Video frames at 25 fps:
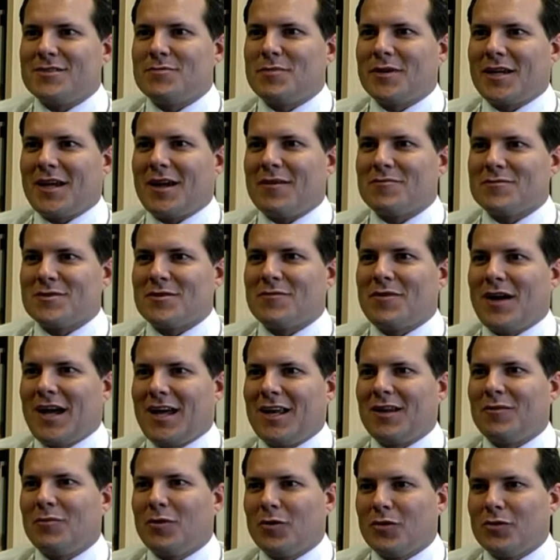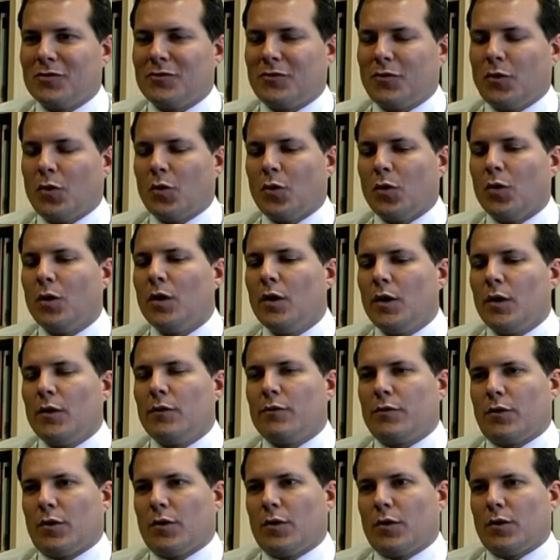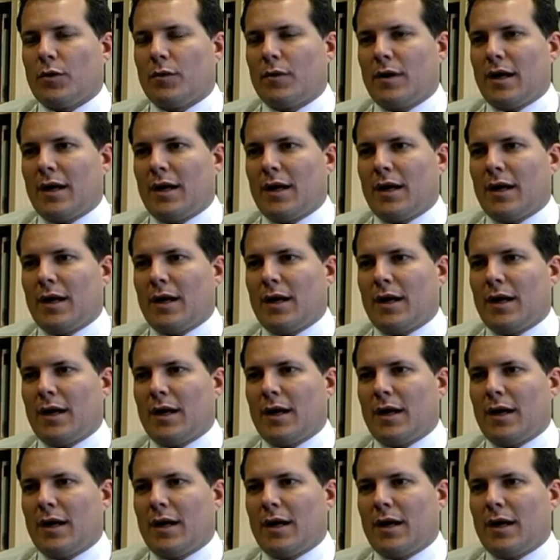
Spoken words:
becomes available for